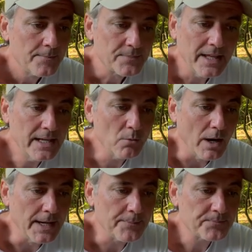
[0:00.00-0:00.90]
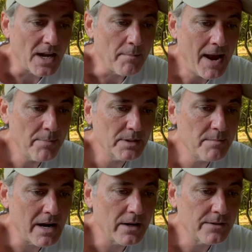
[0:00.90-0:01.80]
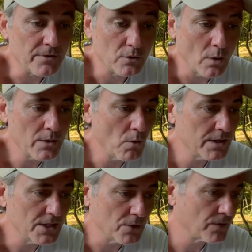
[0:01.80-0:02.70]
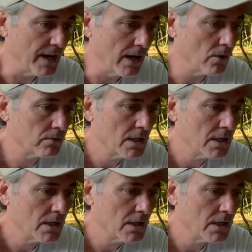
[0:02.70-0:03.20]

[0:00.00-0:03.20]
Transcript: Anyway, I'm happily married for 21 years now.